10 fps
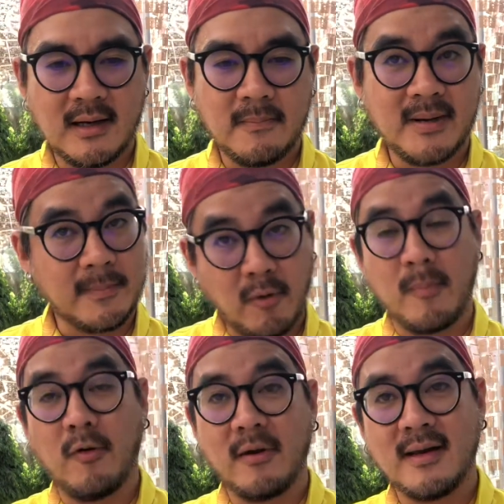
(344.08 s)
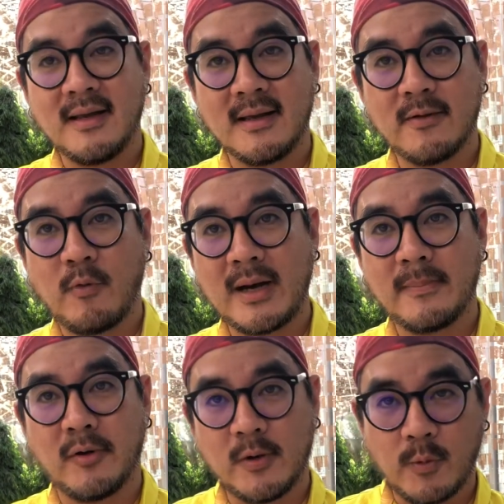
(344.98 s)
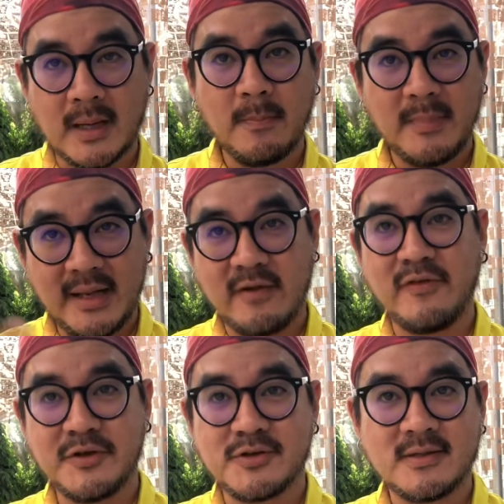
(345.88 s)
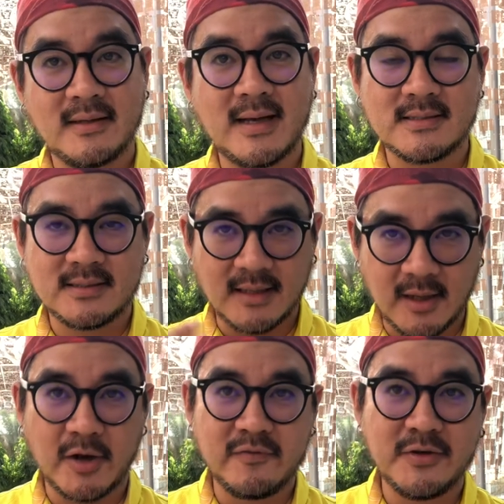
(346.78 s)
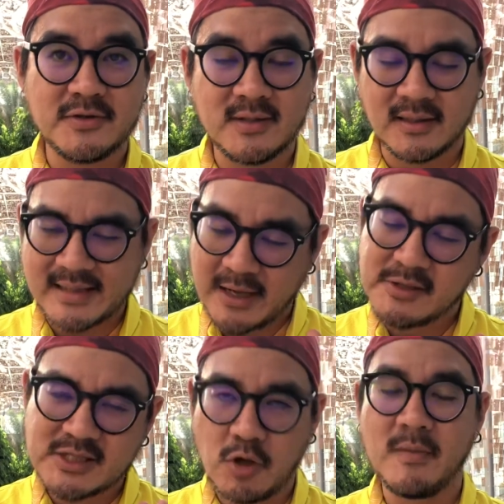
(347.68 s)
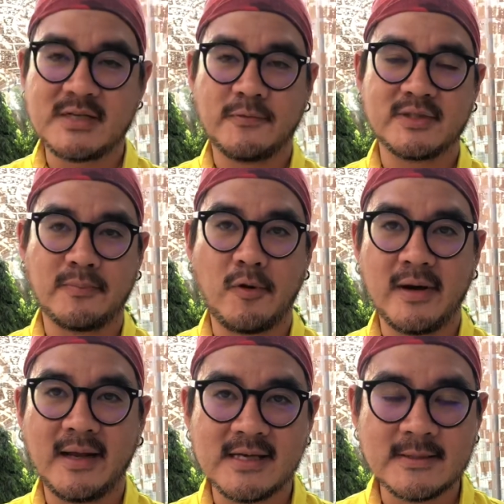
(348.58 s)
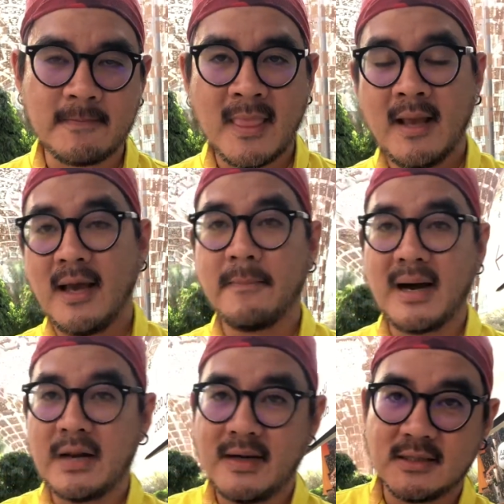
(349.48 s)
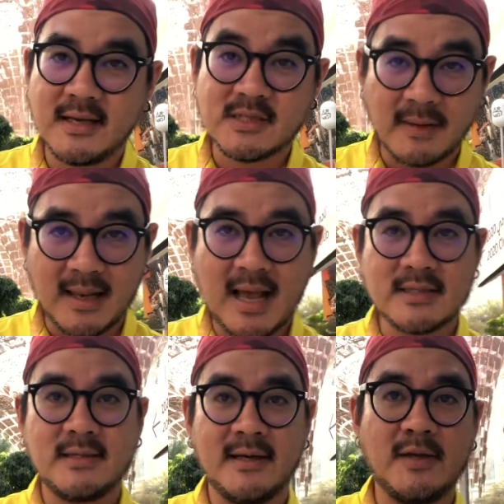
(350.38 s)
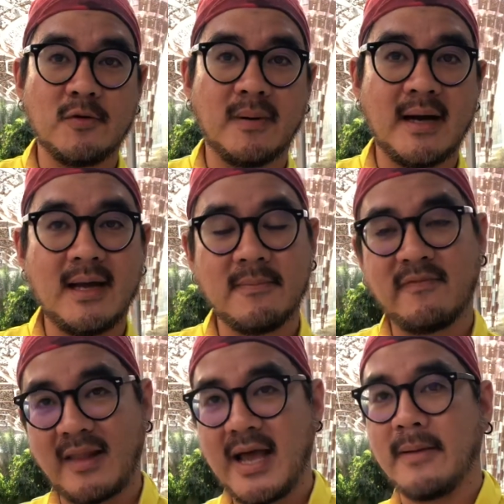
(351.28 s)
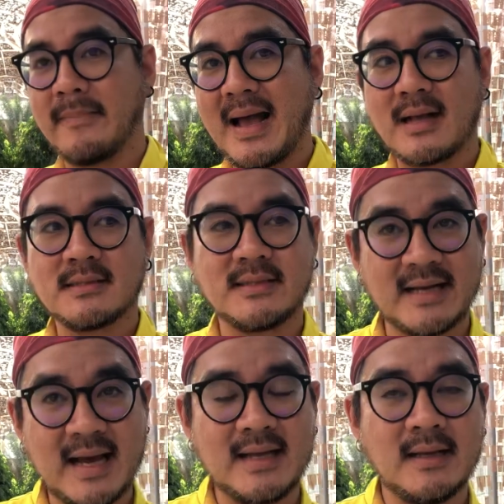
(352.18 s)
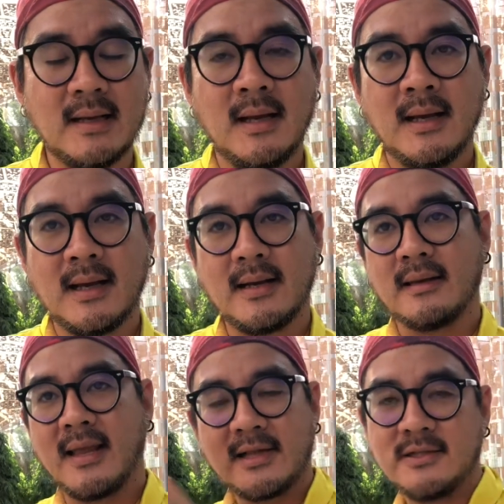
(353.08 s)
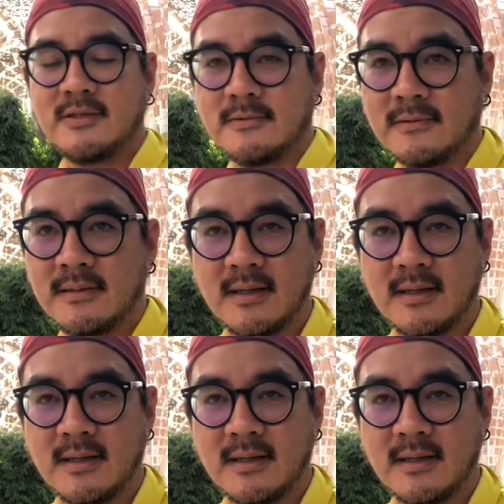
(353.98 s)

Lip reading: But more importantly, 1.1 million views. That's a lot of views, and thank you so much for supporting us. And by the way, today is my last day in Dubai. I'm flying back tonight and getting to